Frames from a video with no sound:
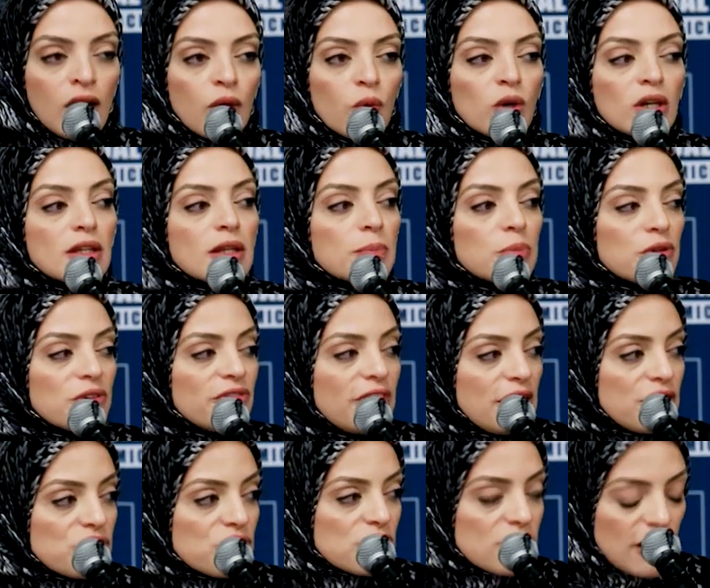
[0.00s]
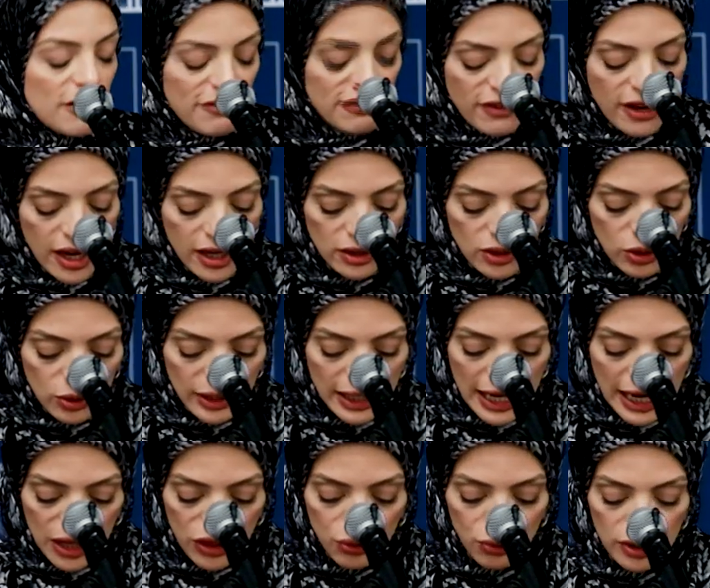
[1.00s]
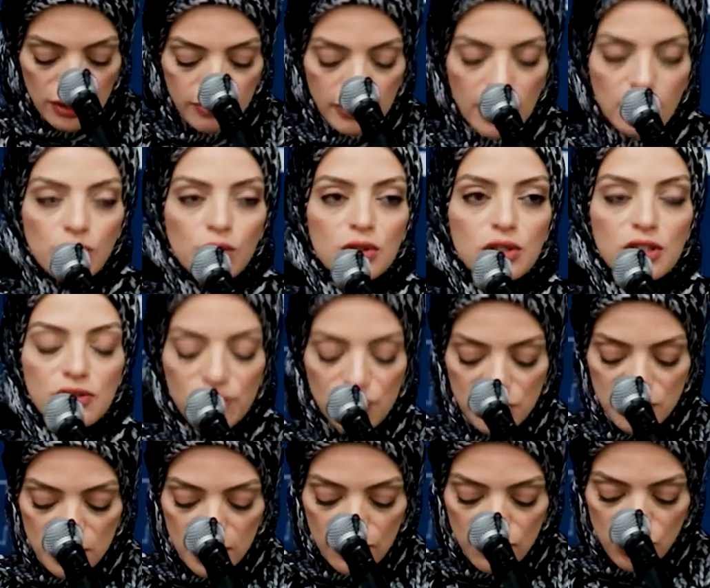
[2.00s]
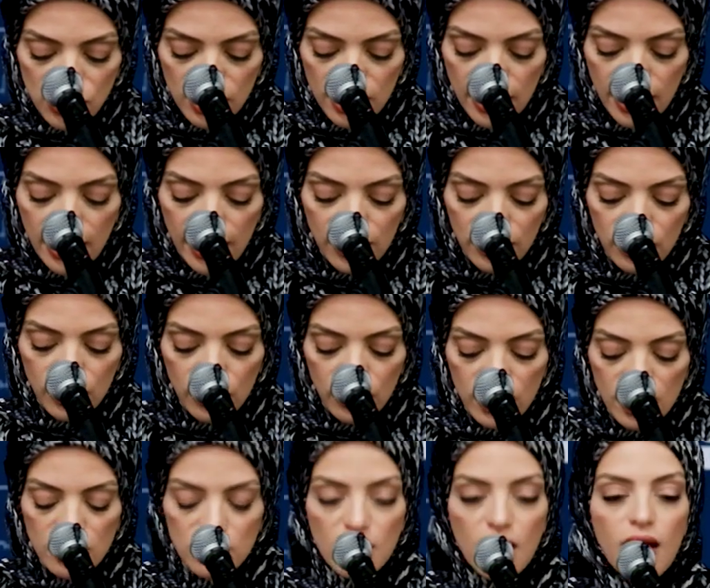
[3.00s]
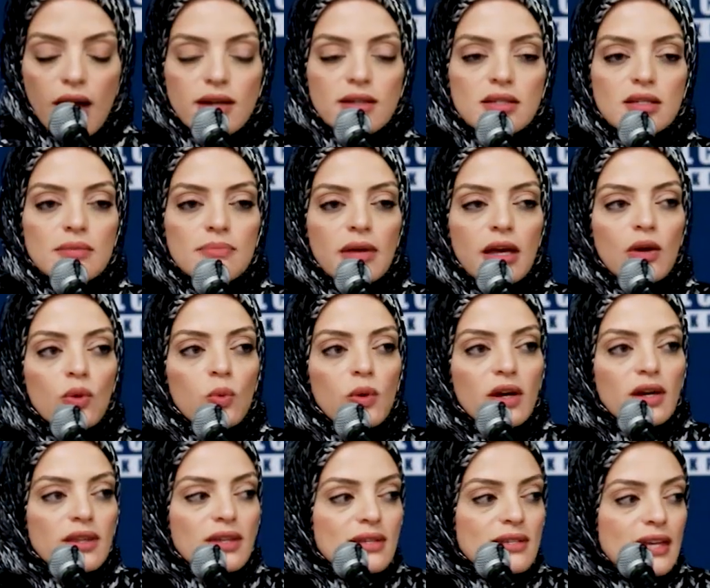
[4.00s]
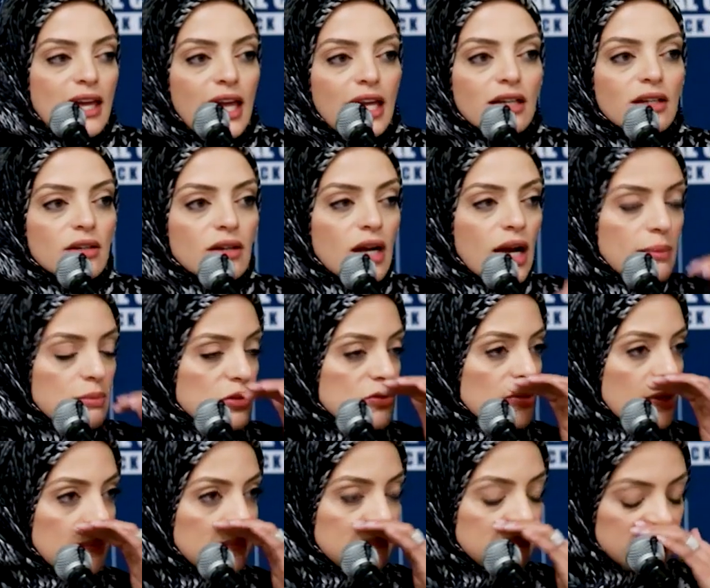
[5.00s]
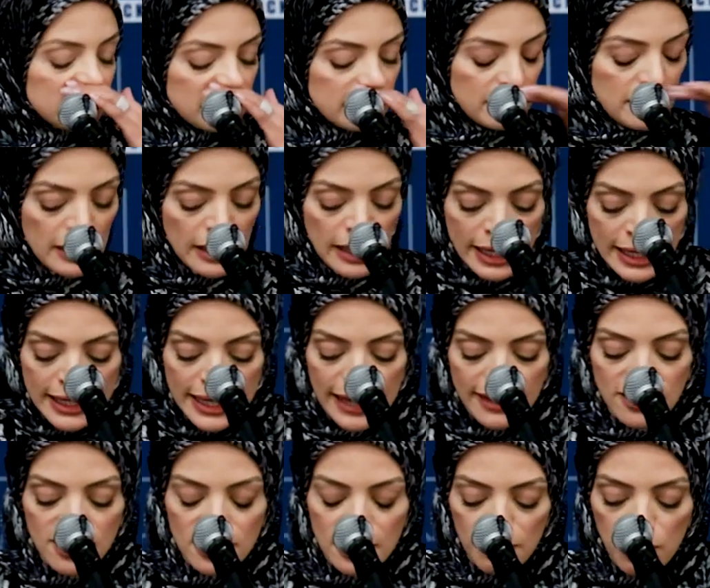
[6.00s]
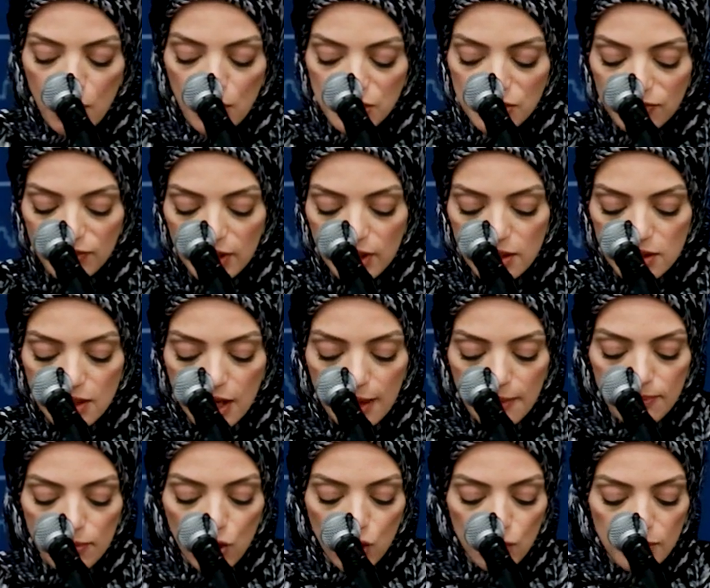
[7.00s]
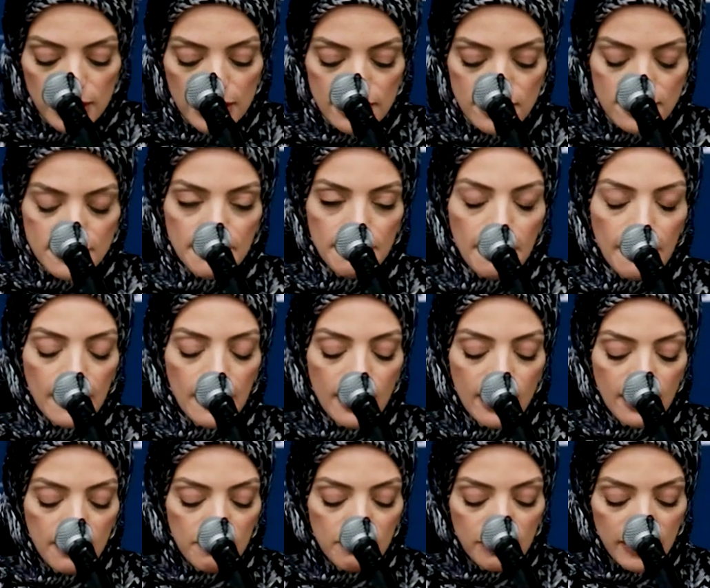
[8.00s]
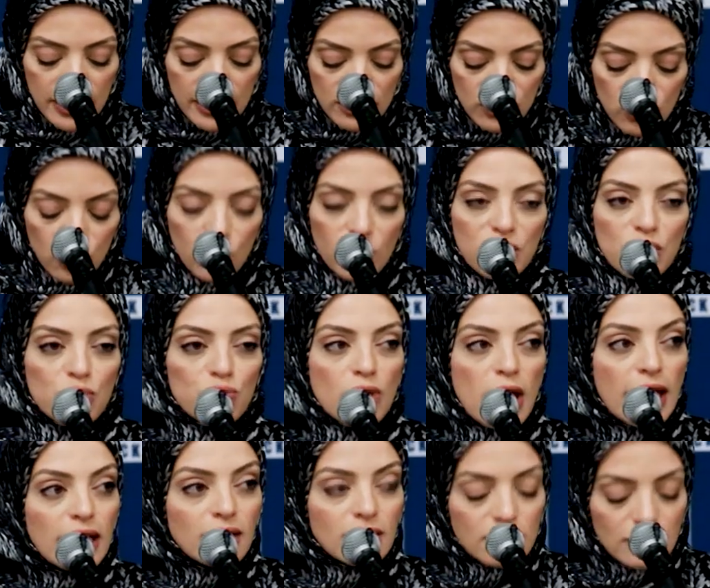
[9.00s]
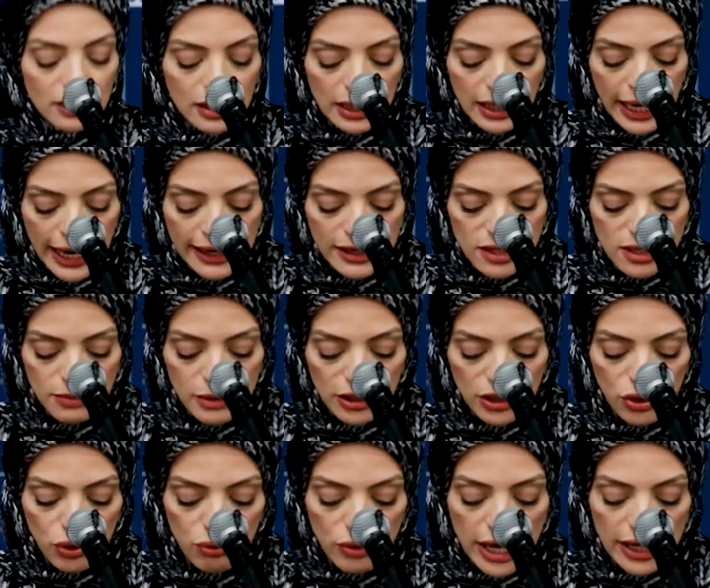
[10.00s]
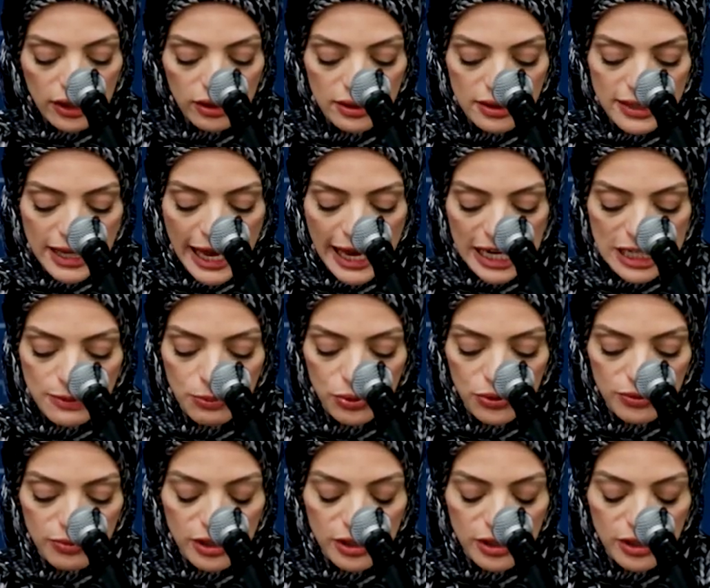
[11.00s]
One of the professors I follow, Catherine Bello at the University of Chicago, talks about where this anger comes from. Yes, it's a post-Vietnam moment, but where the radical Klansmen and the radical tax